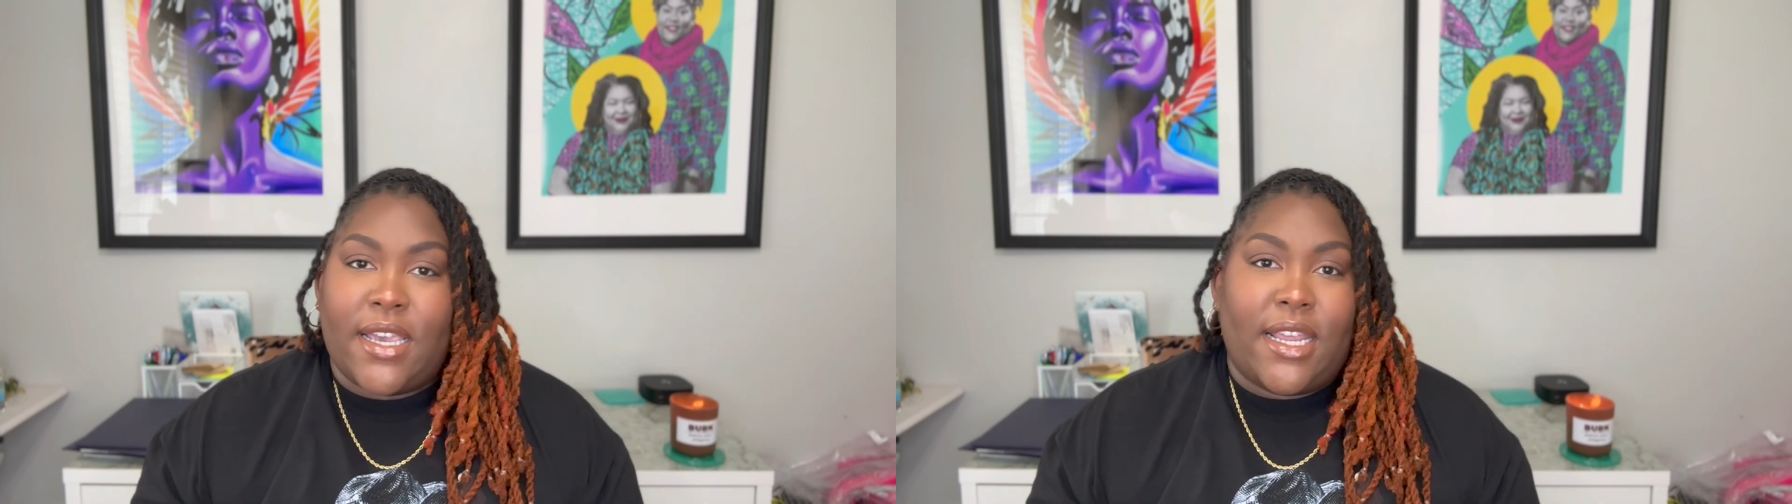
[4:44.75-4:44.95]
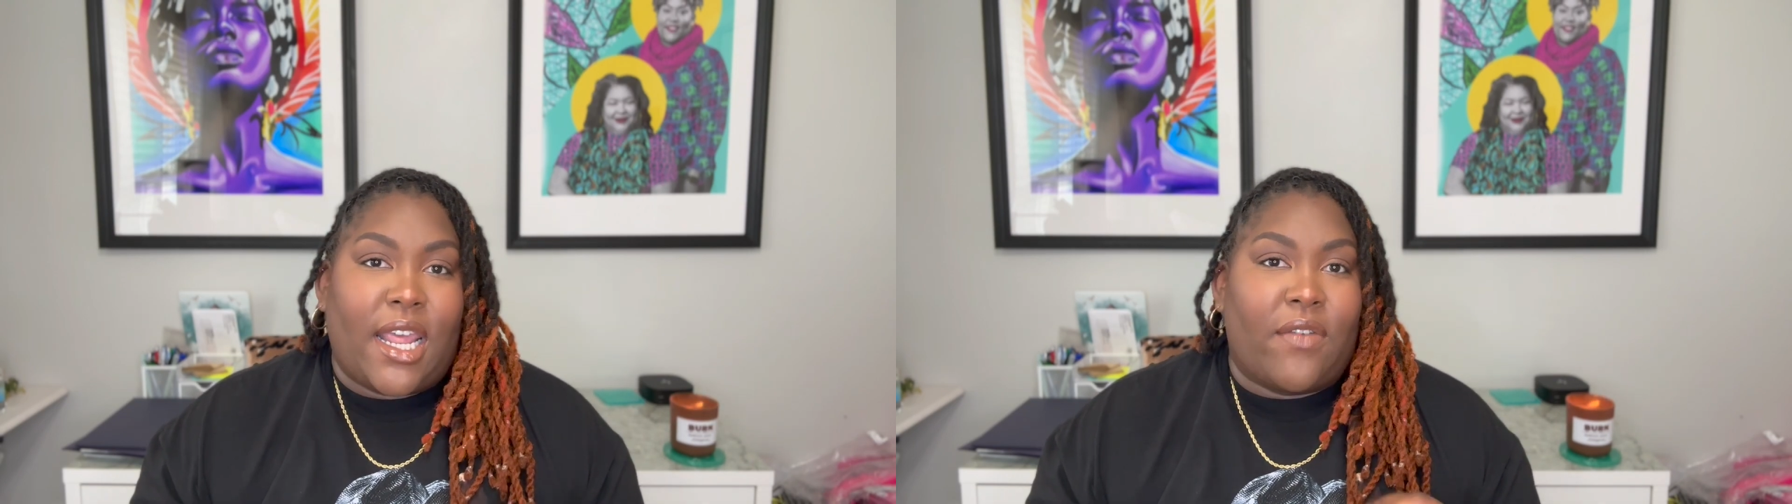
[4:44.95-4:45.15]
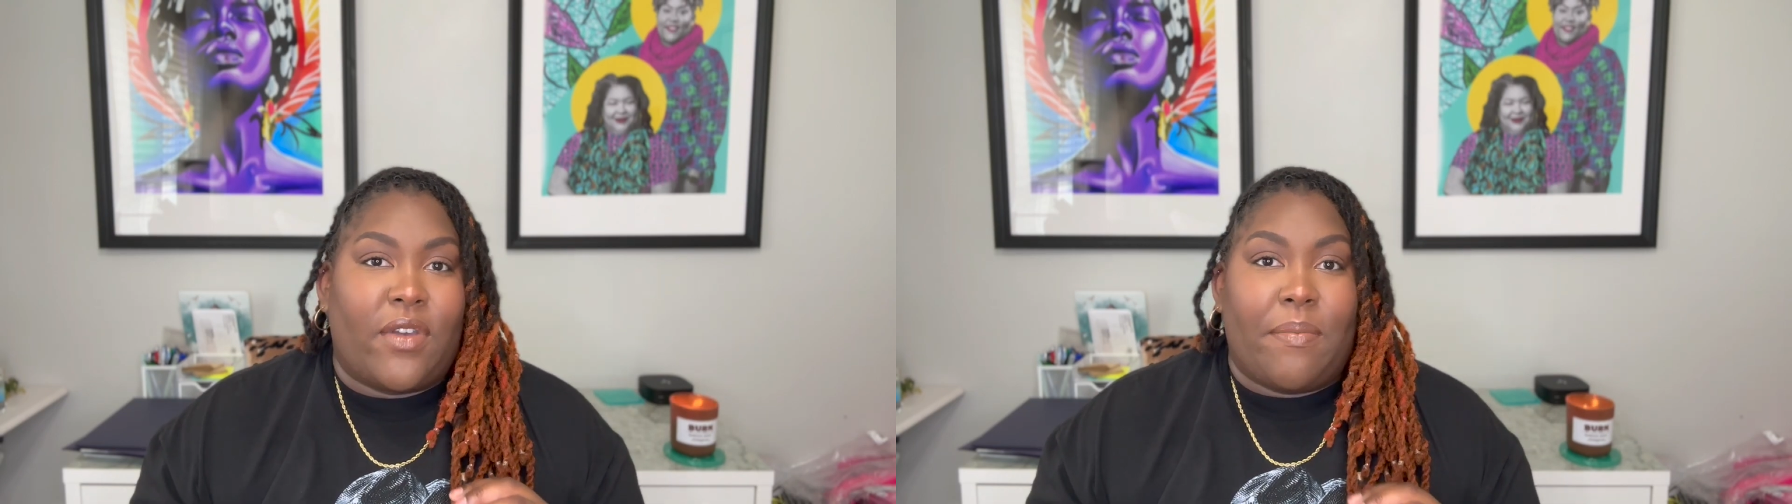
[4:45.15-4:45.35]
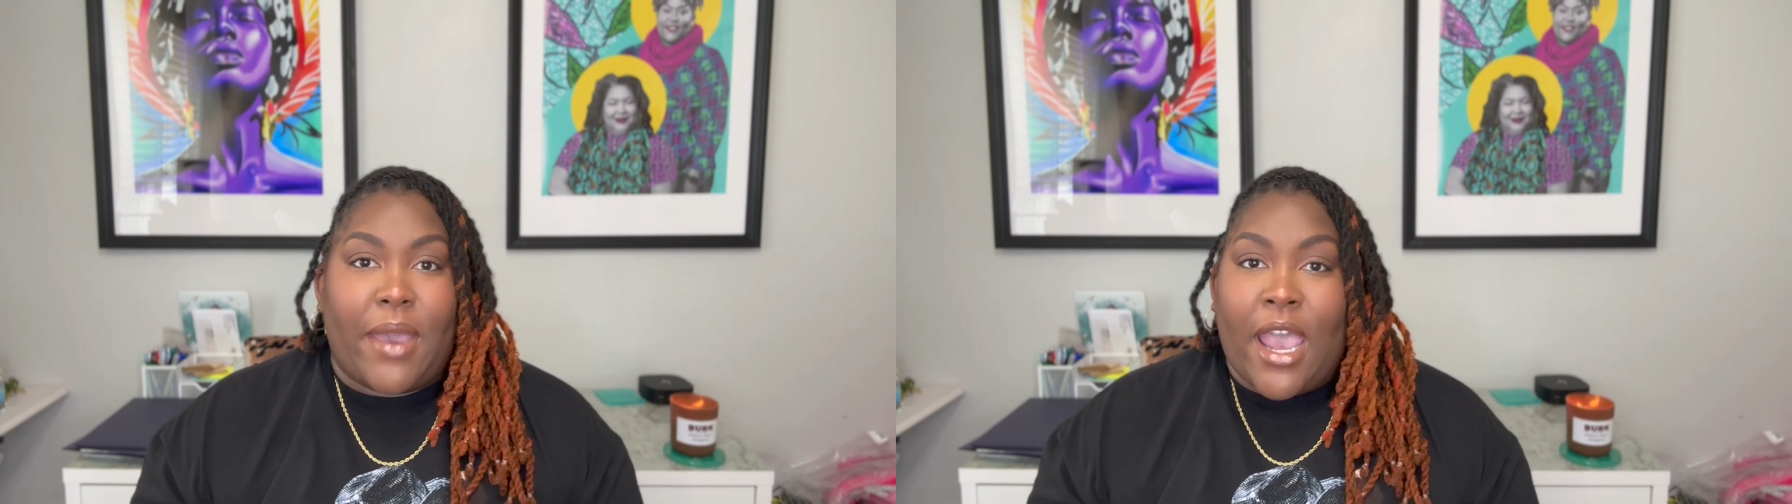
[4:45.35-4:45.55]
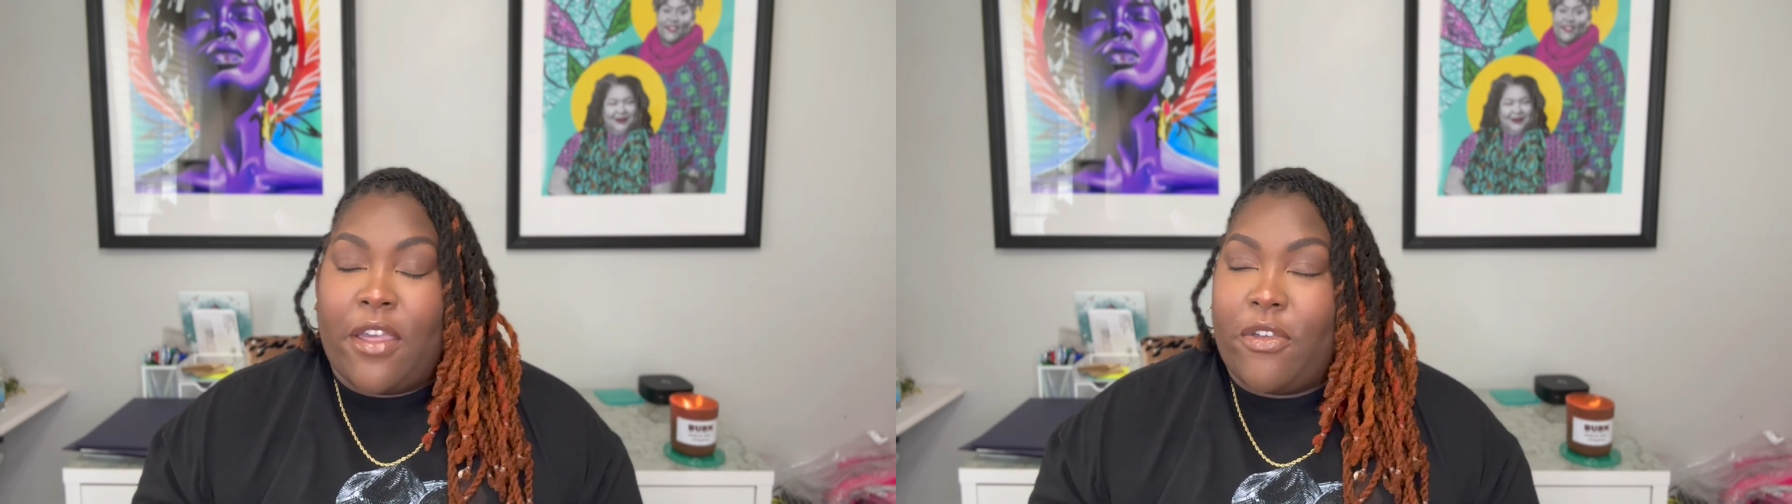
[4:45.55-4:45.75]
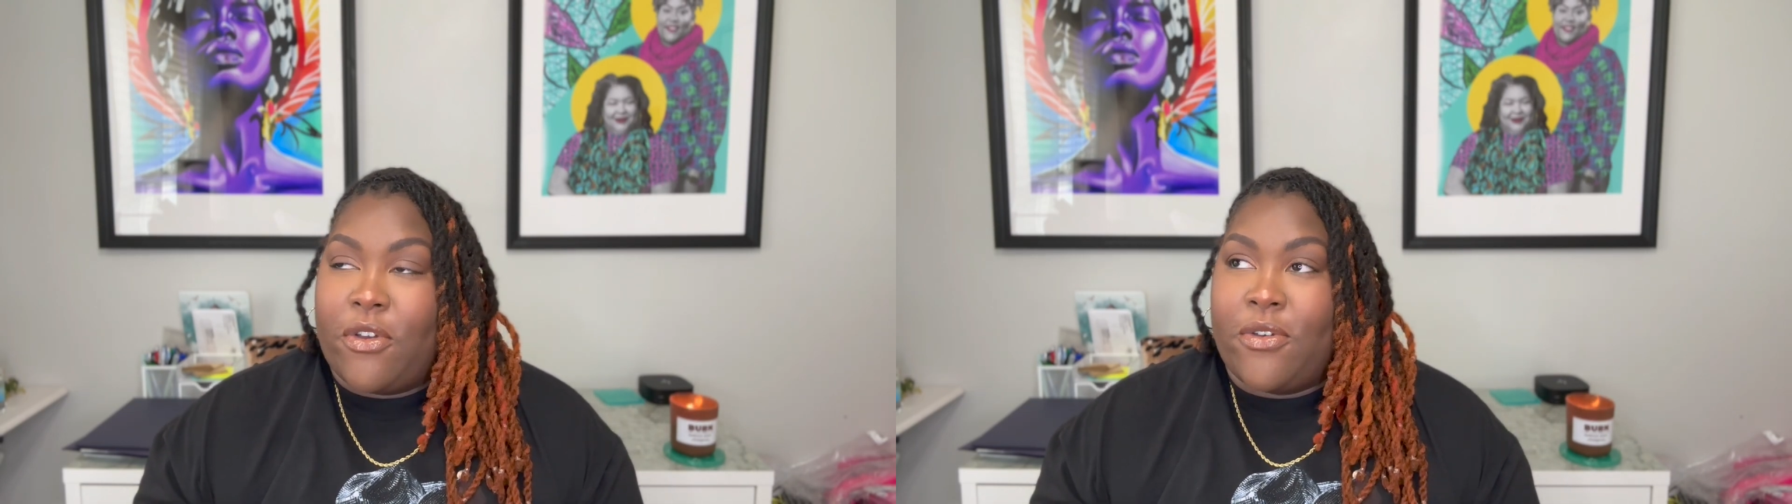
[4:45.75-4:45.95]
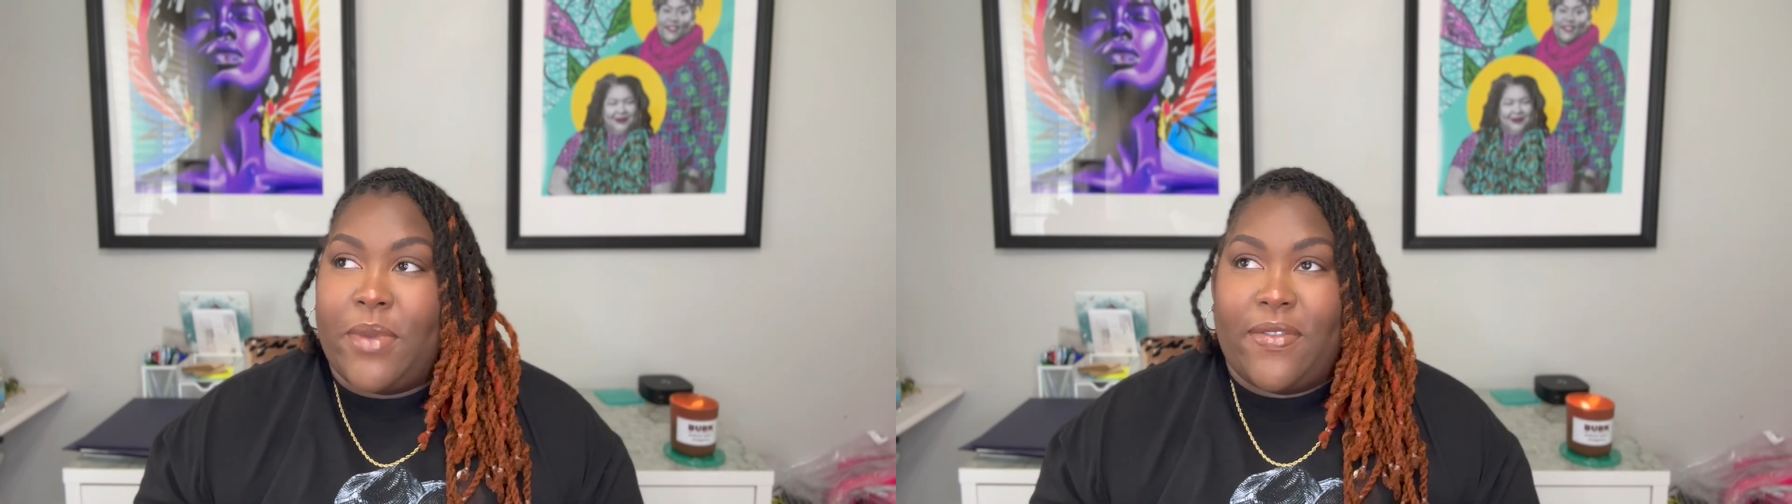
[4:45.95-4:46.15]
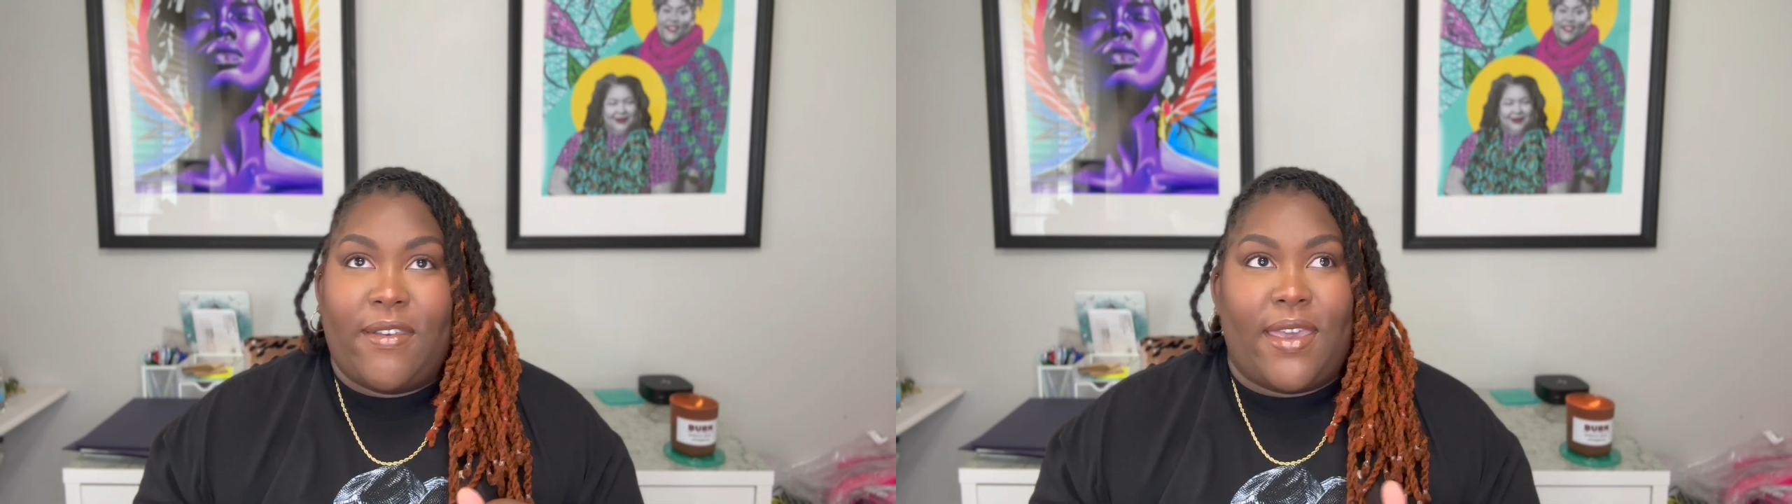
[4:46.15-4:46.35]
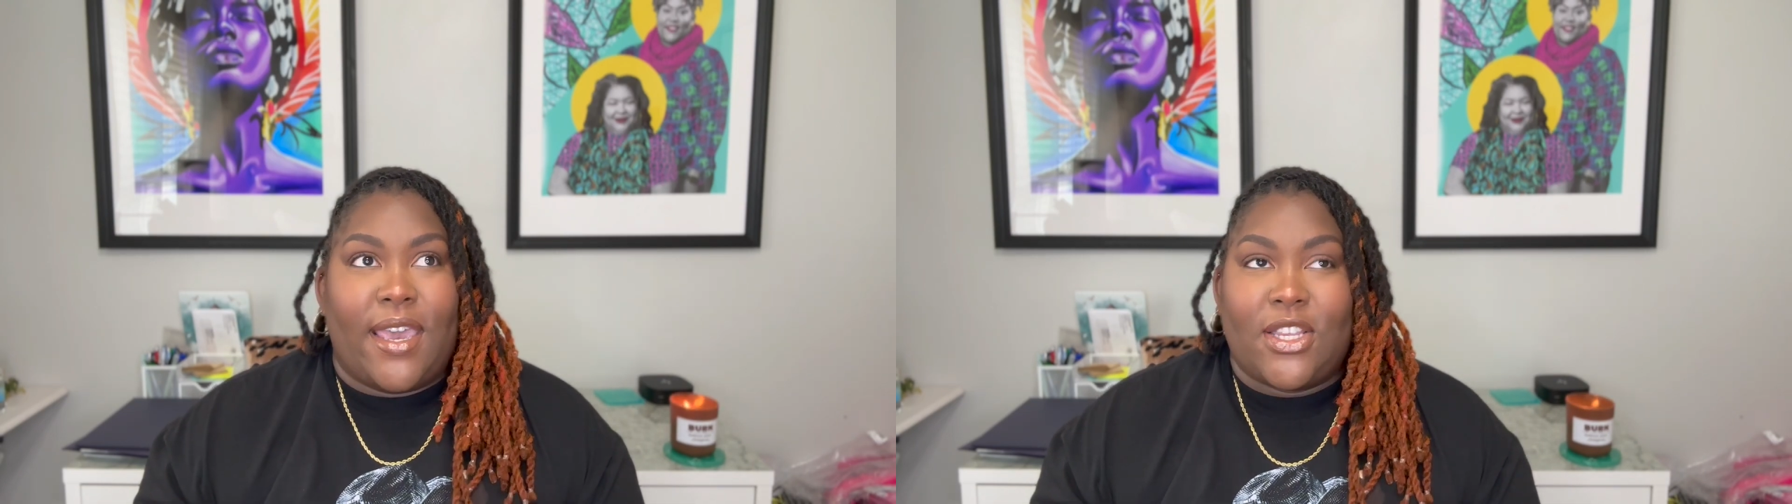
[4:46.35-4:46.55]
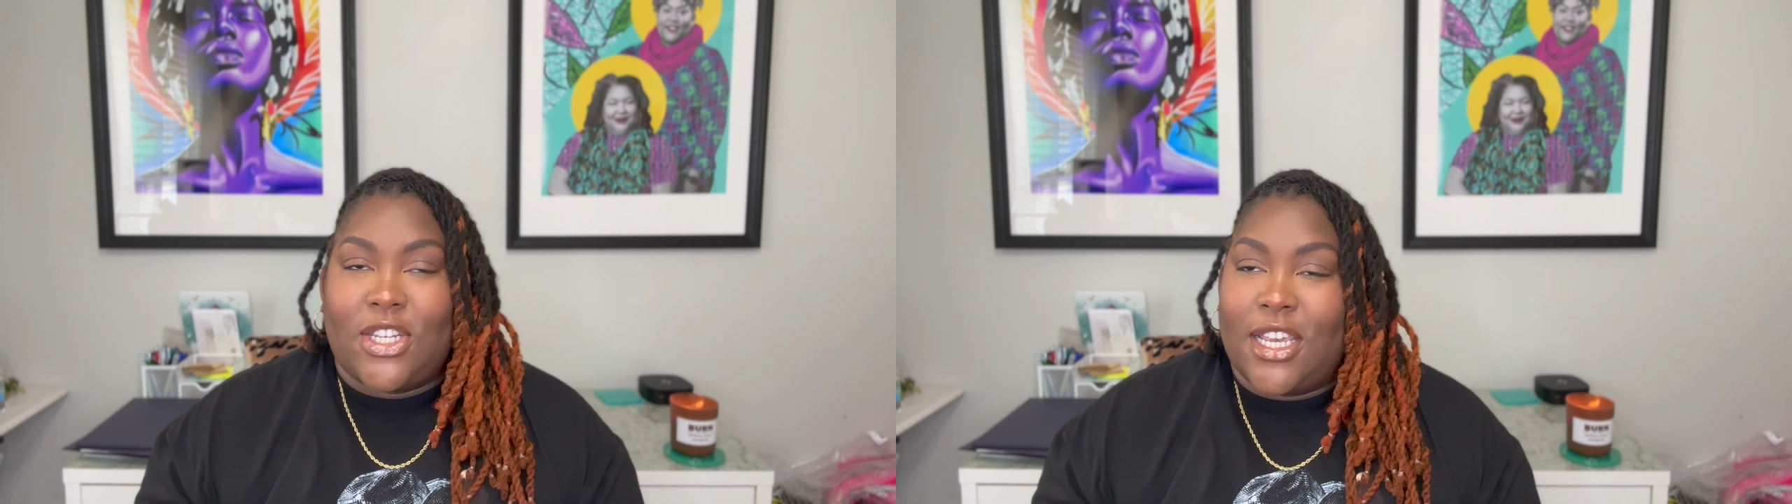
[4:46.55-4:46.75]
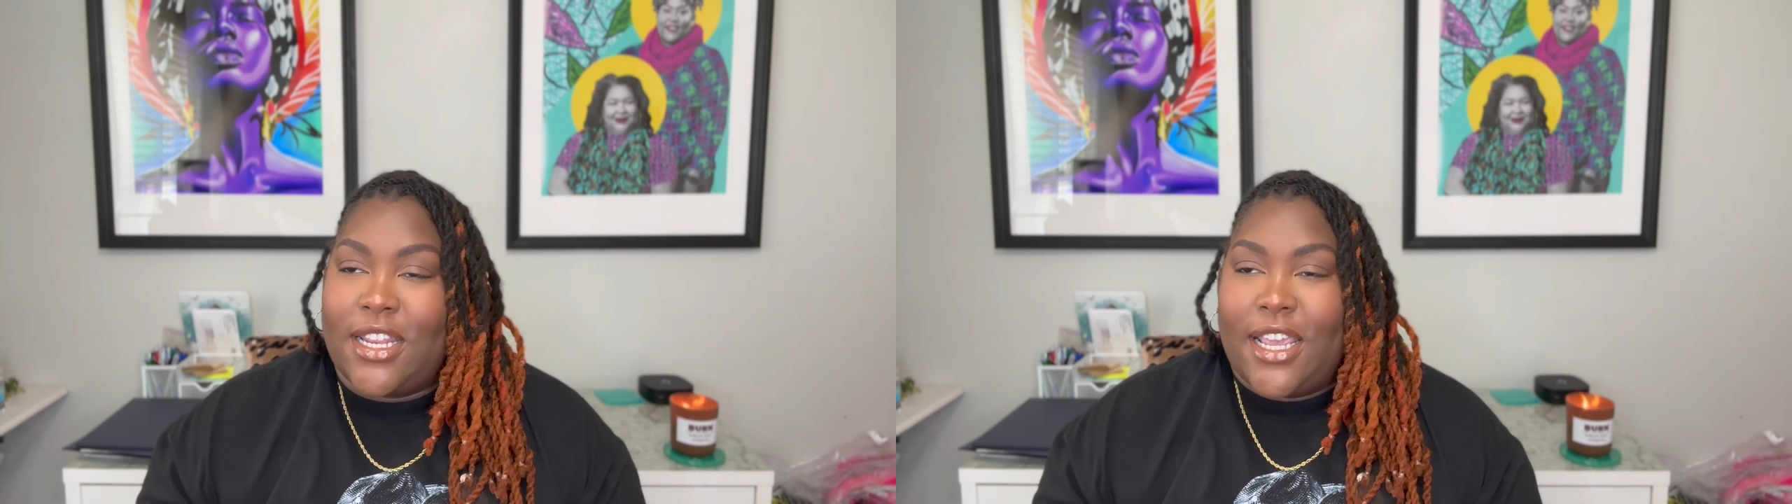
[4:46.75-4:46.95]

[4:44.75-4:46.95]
in every bathroom, in the kitchen,